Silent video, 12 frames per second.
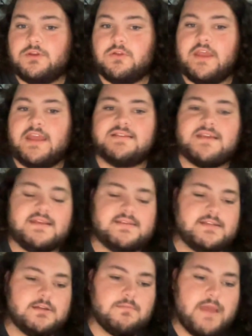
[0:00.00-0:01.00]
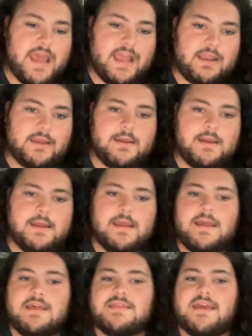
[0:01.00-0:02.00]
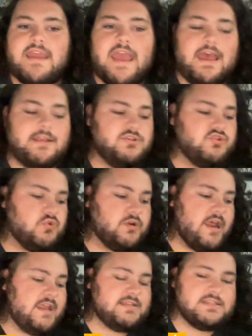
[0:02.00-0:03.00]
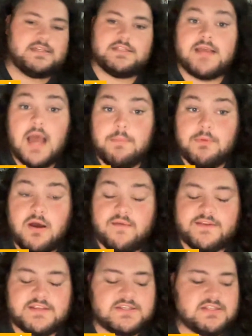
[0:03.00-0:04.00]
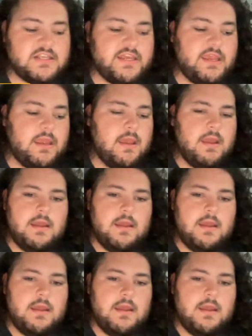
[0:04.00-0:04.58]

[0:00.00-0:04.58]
You know, they had Taysier Mack, they had Jordan Addison at the top, obviously.